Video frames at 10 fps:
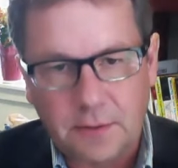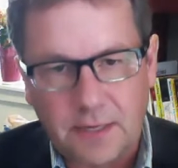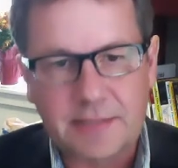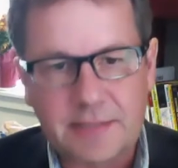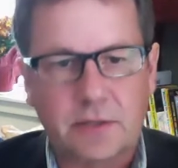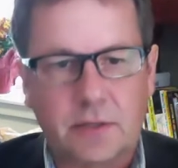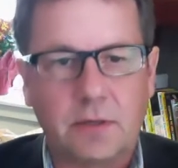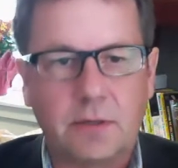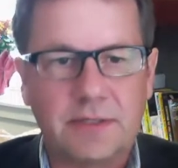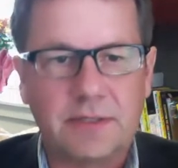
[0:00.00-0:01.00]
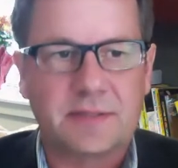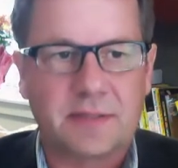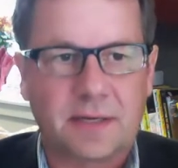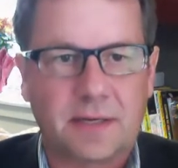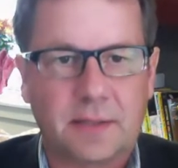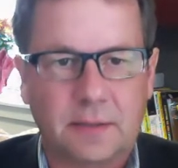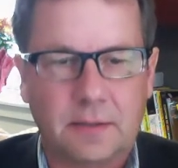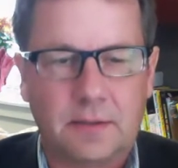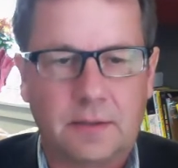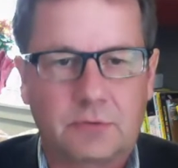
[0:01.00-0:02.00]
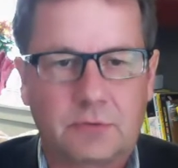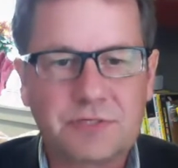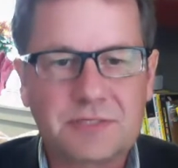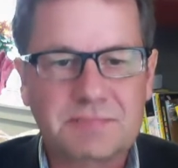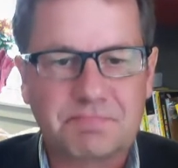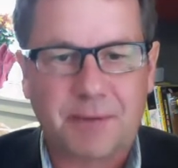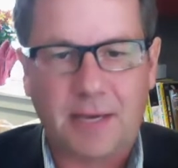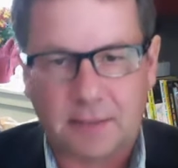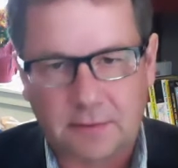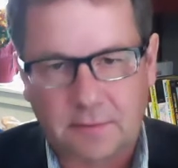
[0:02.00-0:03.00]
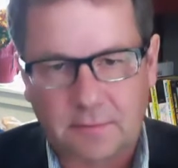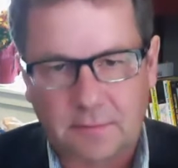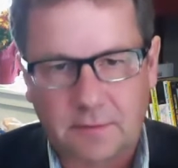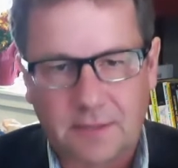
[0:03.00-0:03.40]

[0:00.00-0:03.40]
as long as they respect